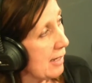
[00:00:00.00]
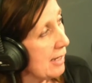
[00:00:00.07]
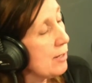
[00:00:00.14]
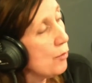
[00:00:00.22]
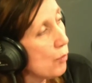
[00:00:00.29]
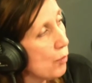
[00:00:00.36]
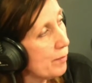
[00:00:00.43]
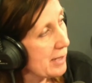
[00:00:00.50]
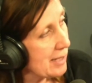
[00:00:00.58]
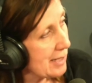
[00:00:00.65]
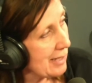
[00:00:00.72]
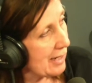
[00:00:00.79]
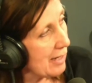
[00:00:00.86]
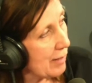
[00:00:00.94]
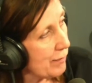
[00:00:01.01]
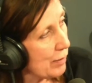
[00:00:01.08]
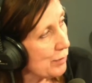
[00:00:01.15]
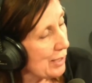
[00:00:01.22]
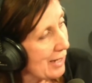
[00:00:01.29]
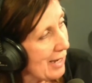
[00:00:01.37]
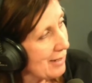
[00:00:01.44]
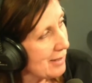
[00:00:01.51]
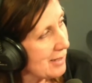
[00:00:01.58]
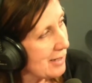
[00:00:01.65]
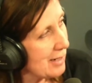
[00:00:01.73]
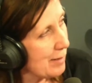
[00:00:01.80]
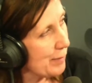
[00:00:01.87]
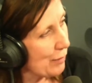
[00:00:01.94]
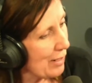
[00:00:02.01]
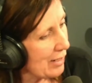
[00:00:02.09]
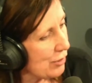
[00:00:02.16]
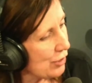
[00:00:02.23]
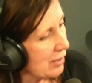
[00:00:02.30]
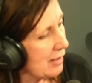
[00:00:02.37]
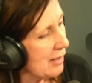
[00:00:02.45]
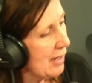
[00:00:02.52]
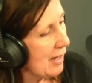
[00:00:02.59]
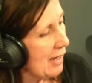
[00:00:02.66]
enormously a vote against immigration.